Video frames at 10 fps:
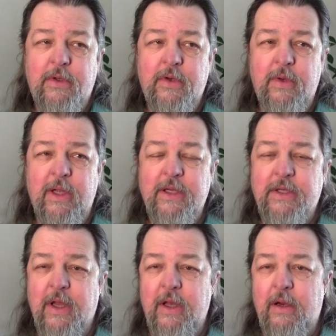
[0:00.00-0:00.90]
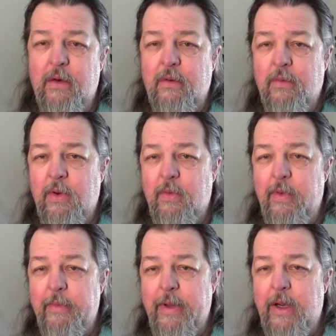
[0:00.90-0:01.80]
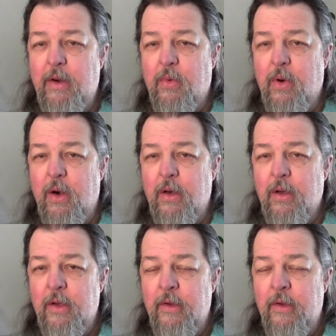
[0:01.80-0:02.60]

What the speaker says: 2 days later, when we met at work,